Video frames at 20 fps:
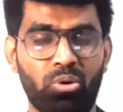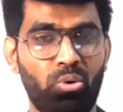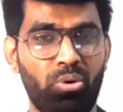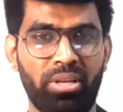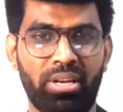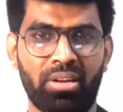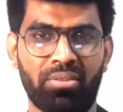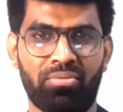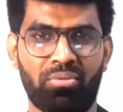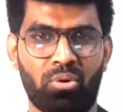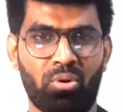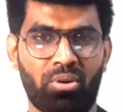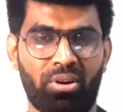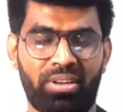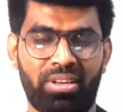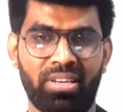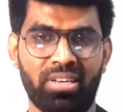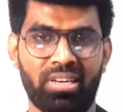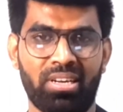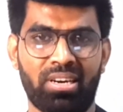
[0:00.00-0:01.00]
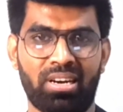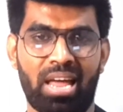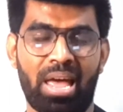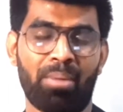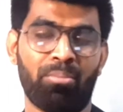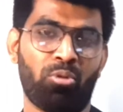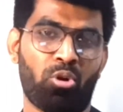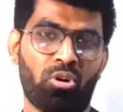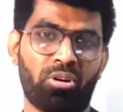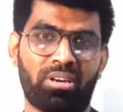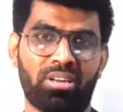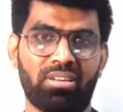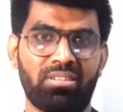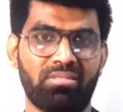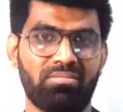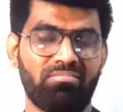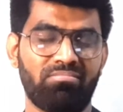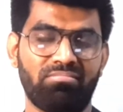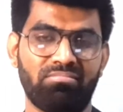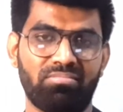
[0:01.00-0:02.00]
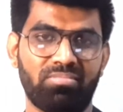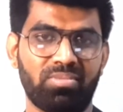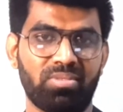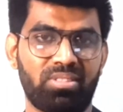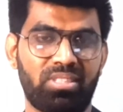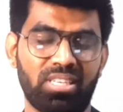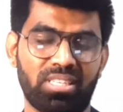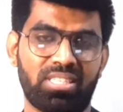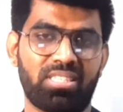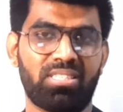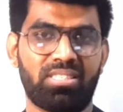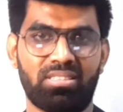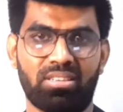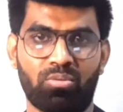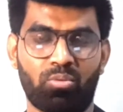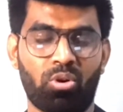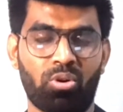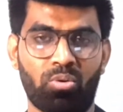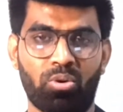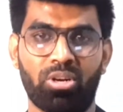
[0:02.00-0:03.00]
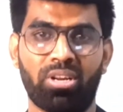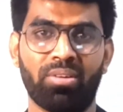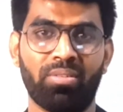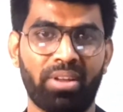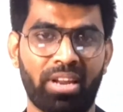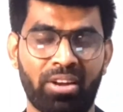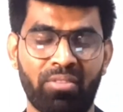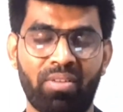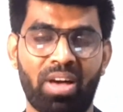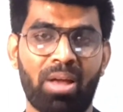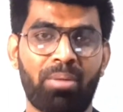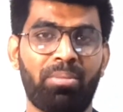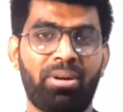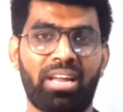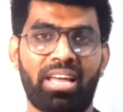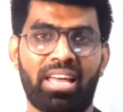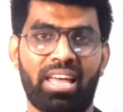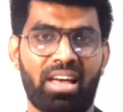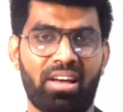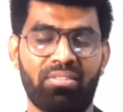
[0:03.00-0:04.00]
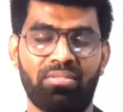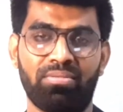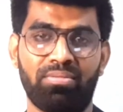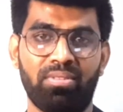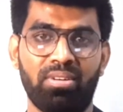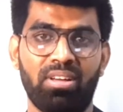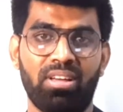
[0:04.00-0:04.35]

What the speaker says: good enough, or here I am not this, whatever environment I have,